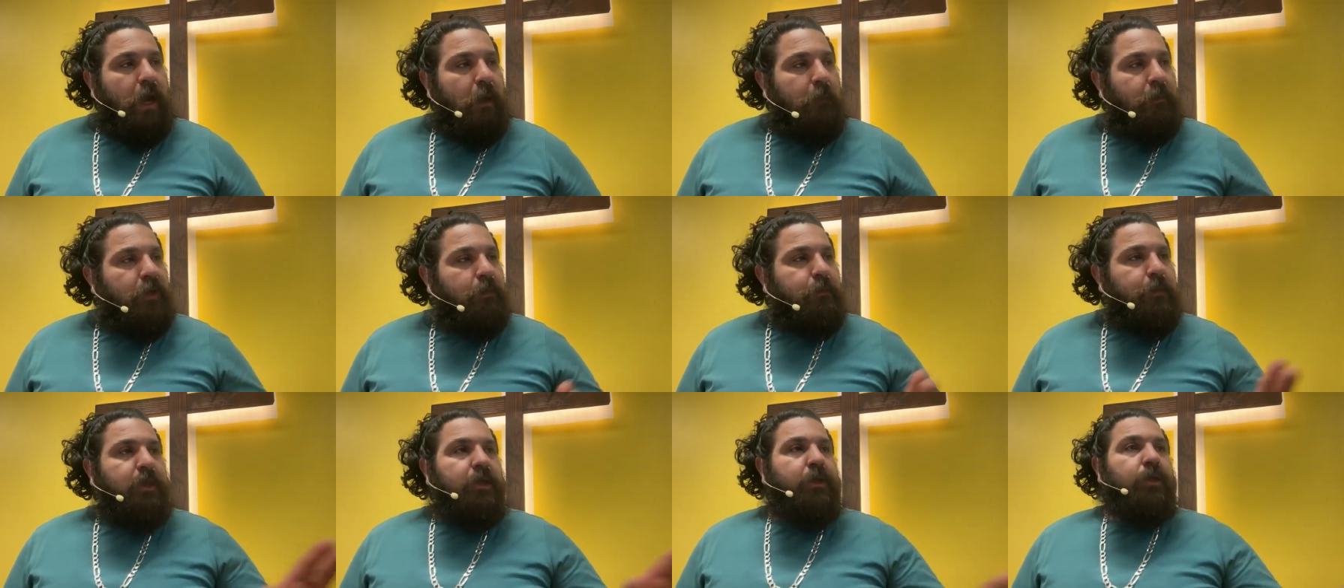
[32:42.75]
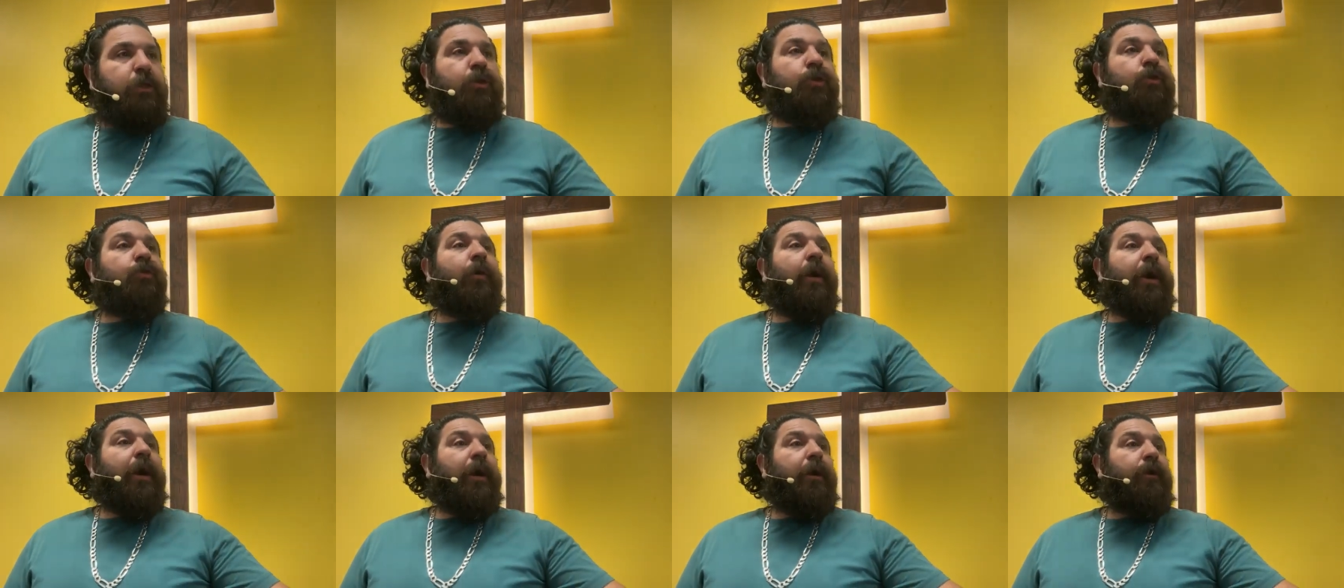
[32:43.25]
I'm going to make
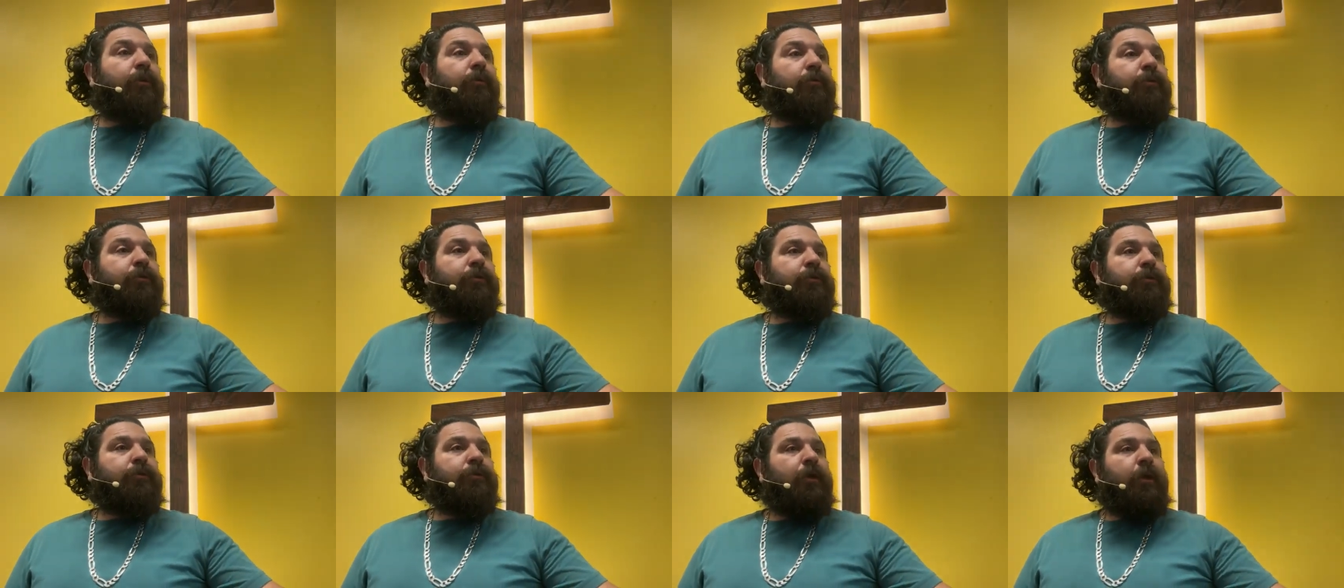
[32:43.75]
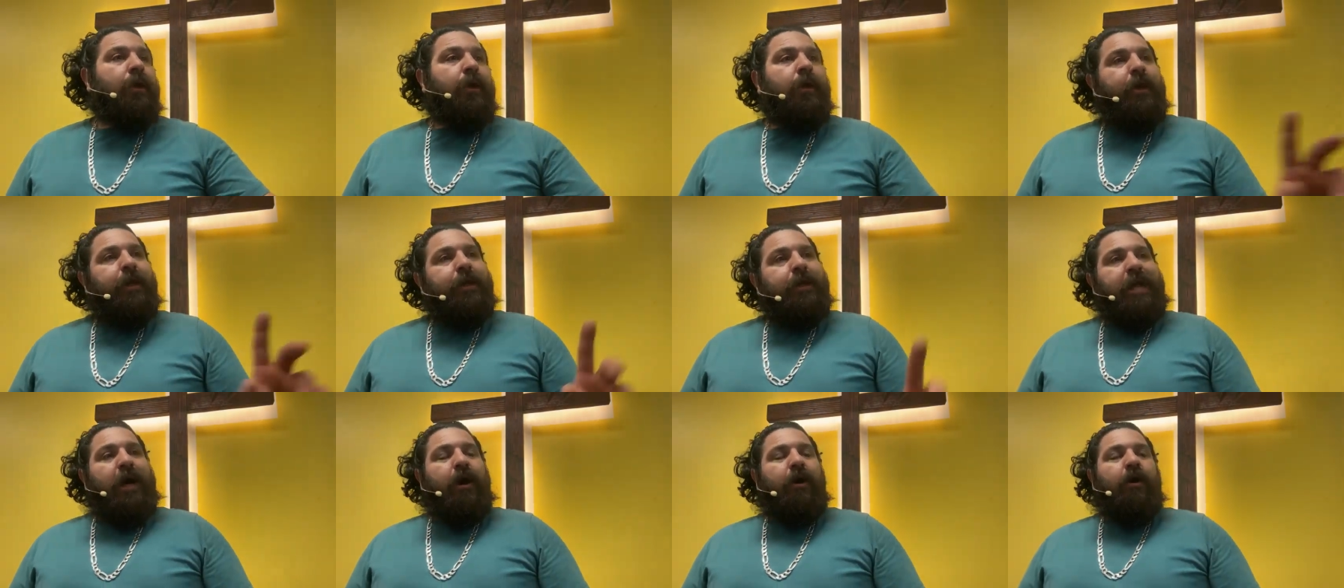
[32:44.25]
you a house.
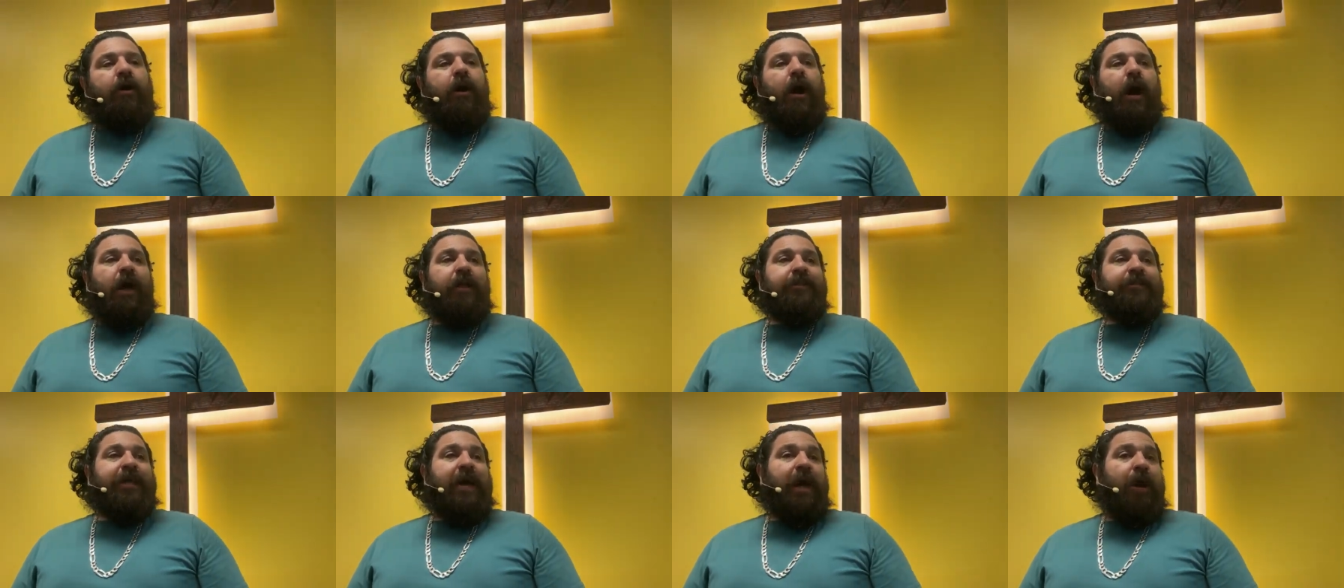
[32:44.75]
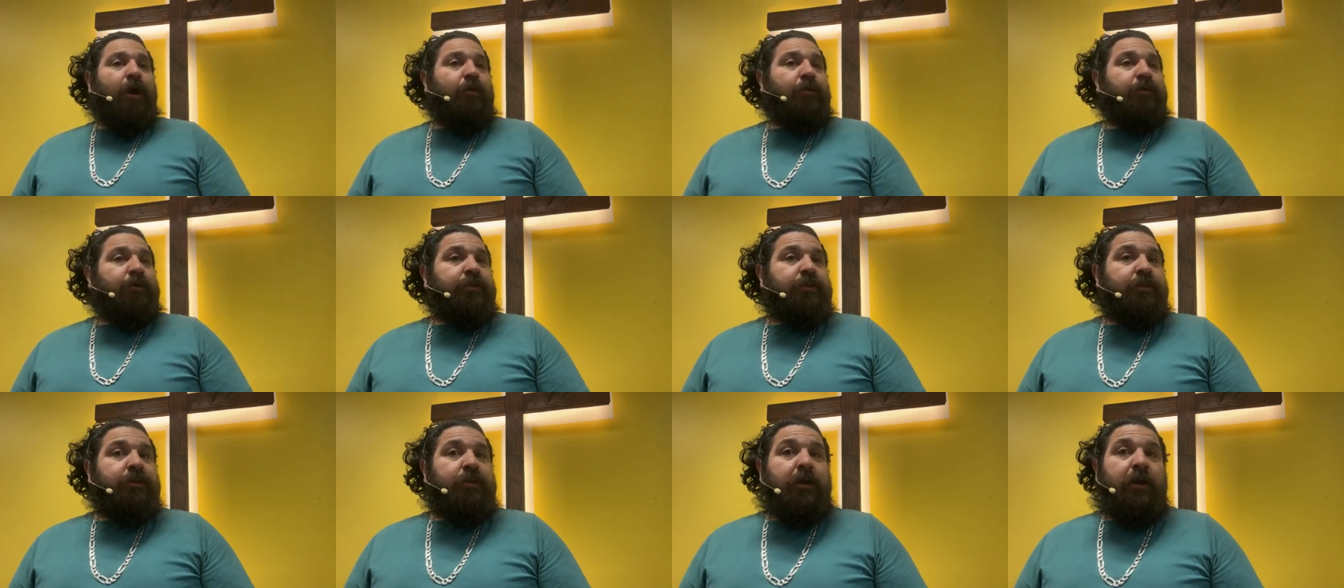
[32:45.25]
Now, God's
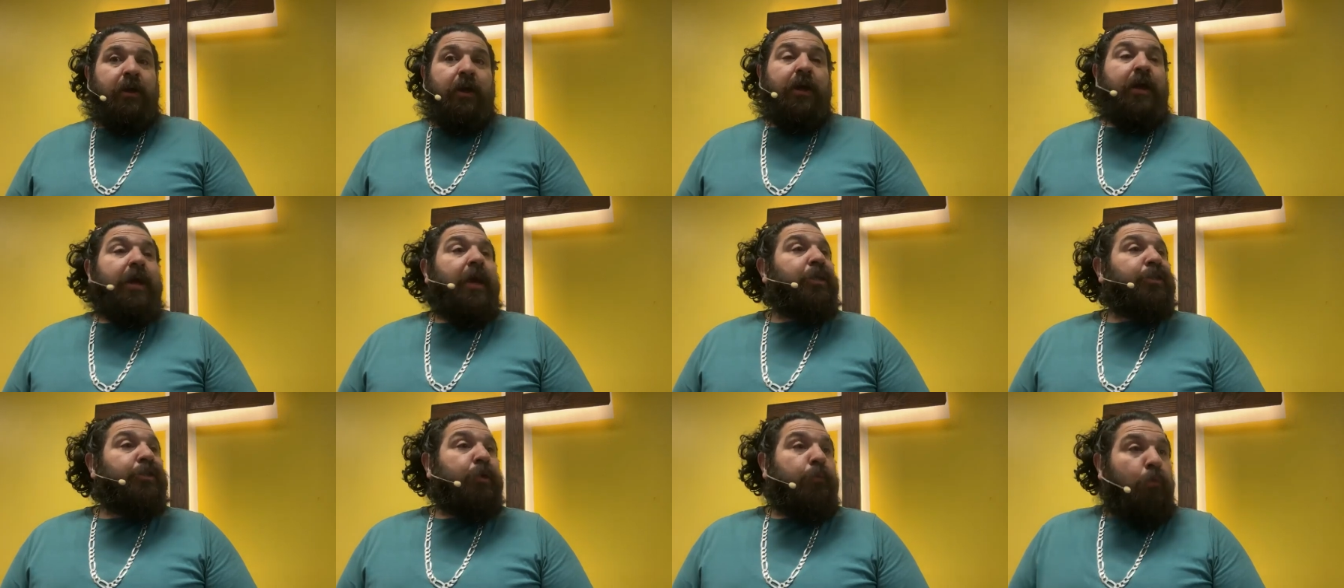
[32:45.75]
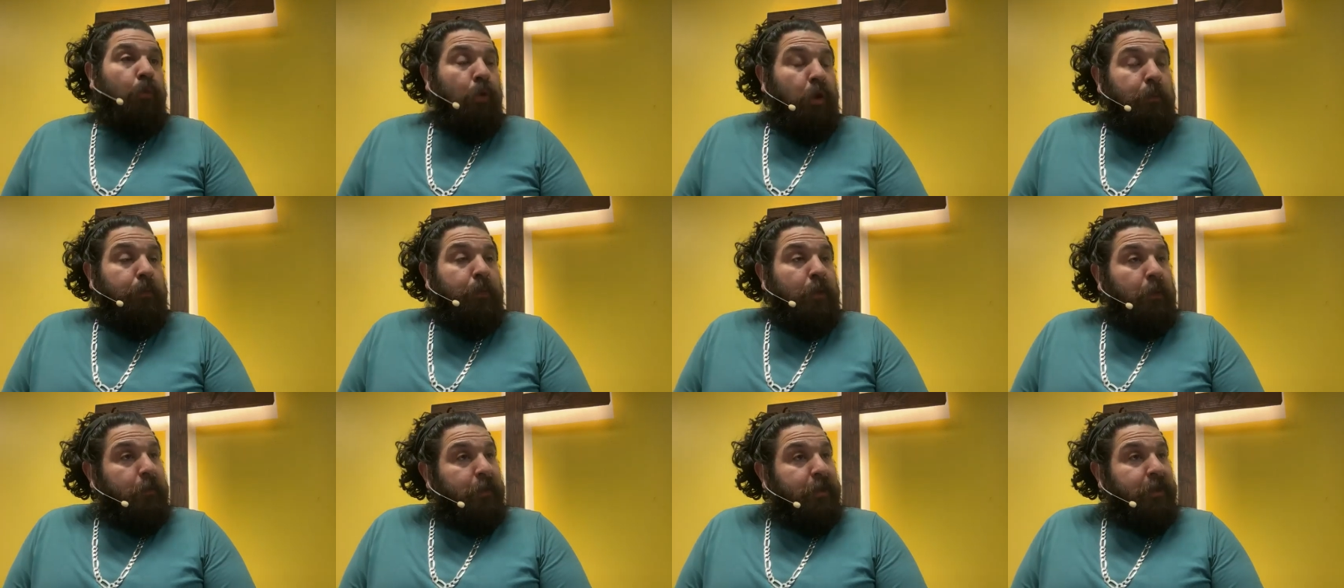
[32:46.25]
house is a
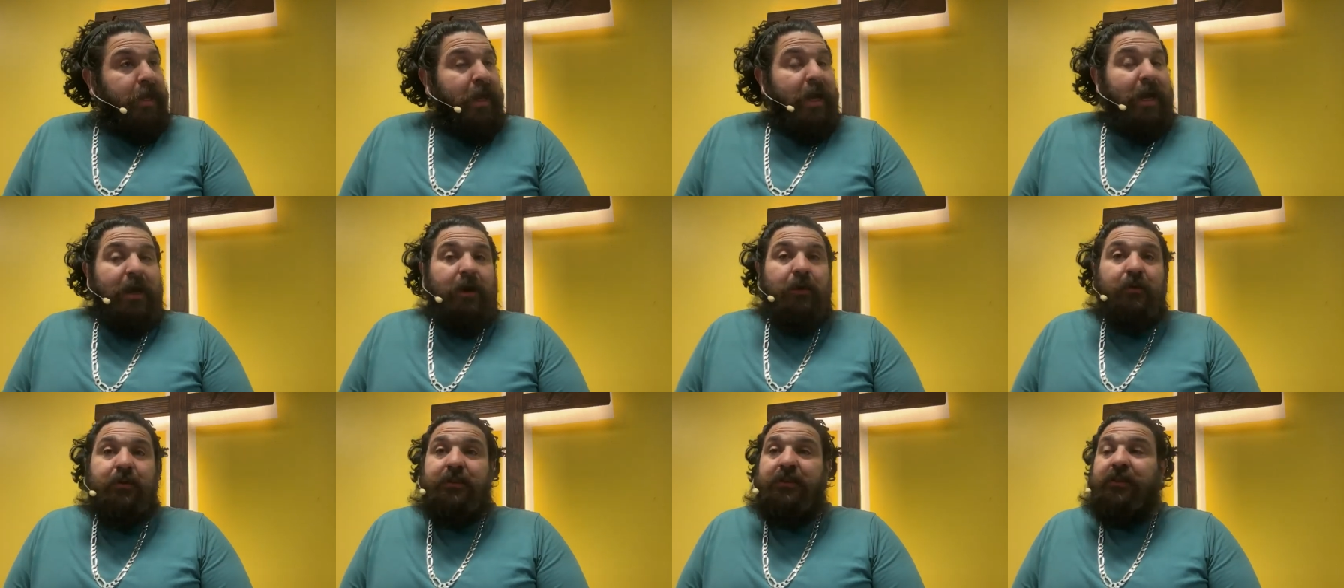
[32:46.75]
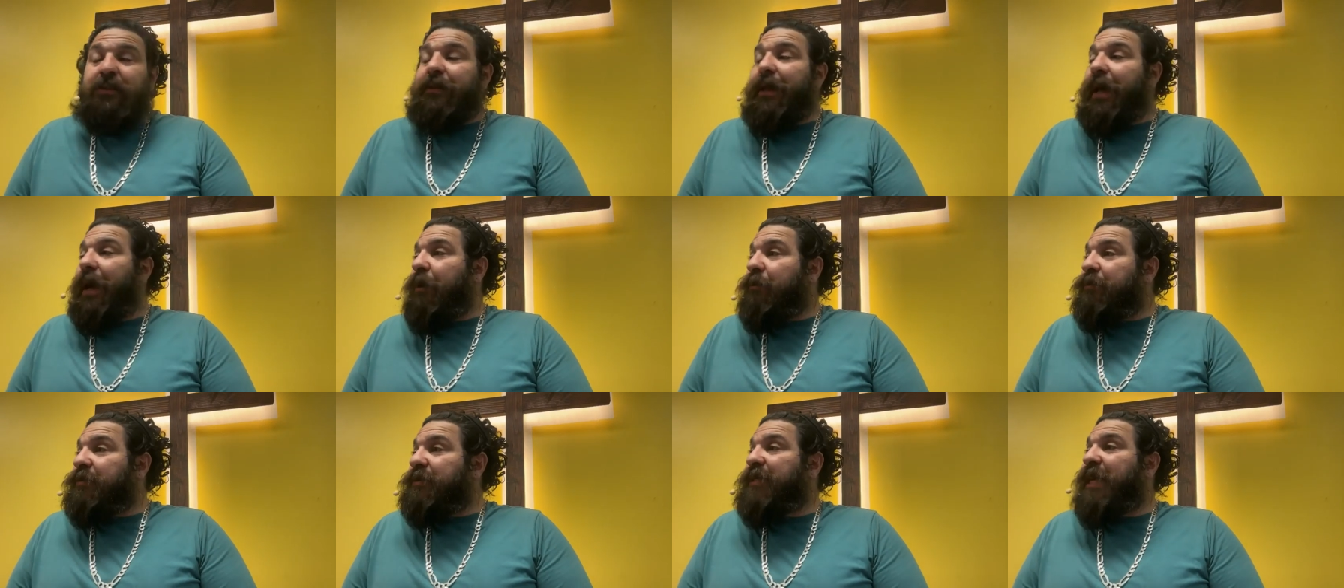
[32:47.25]
more permanent house than the
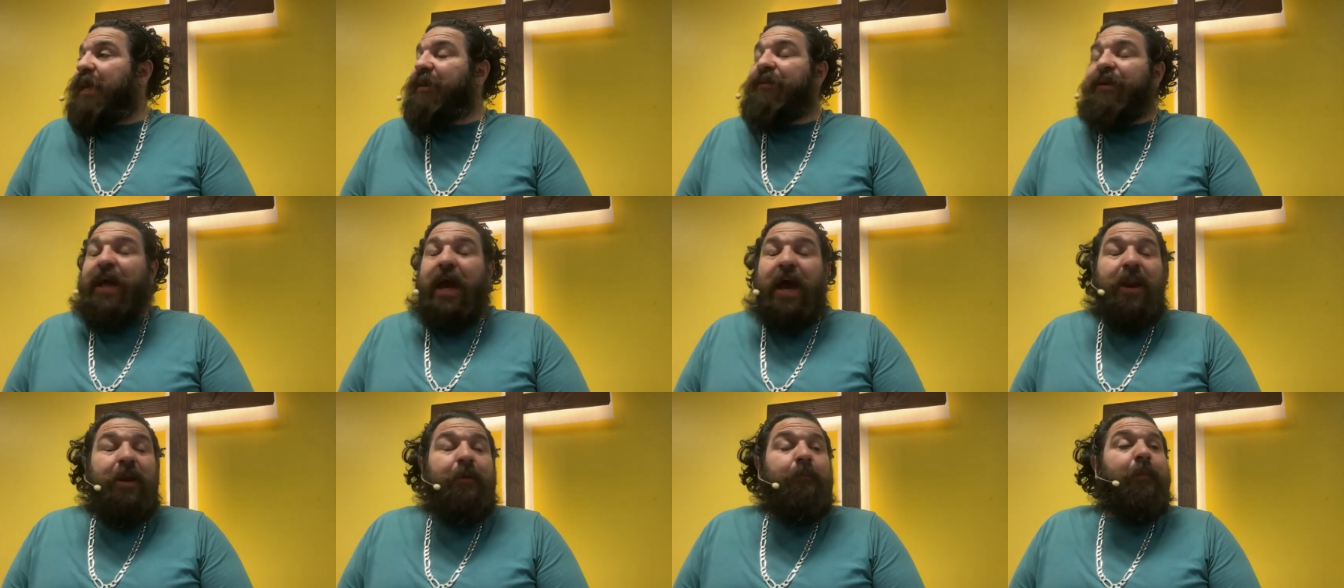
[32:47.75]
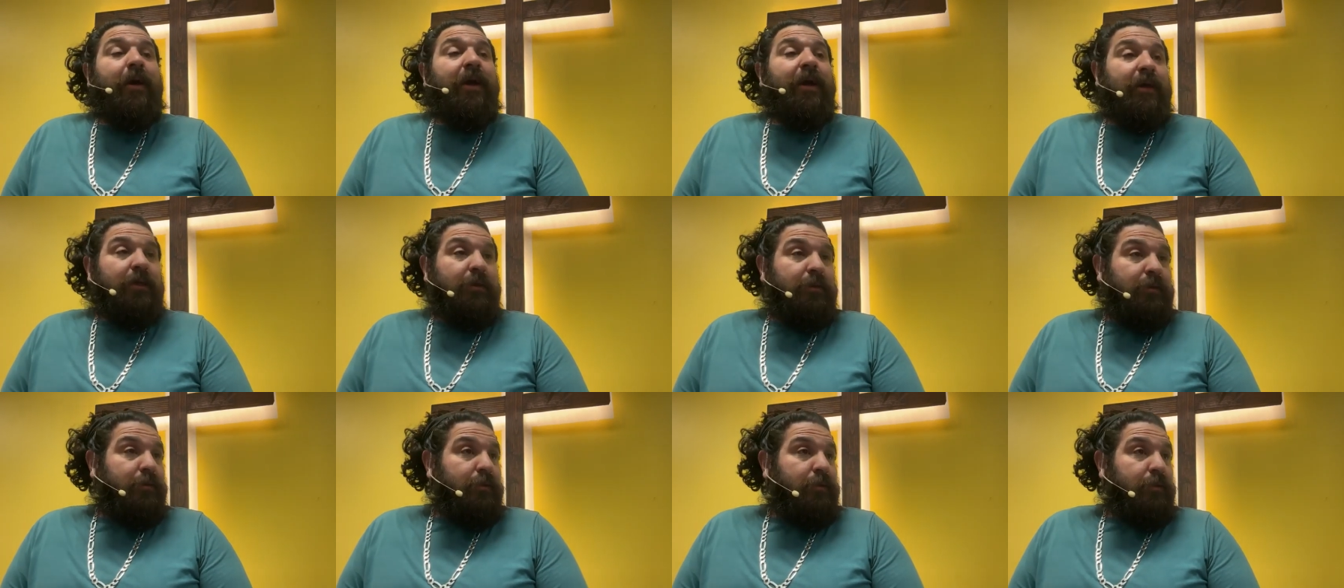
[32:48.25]
house David had in
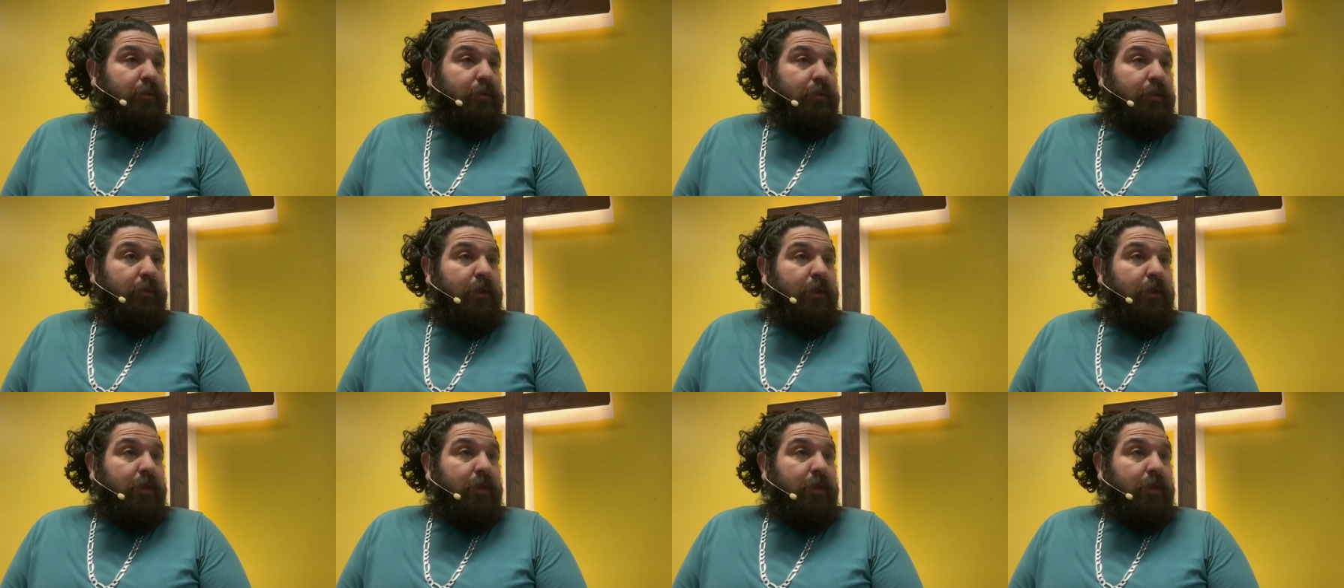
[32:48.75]
mind.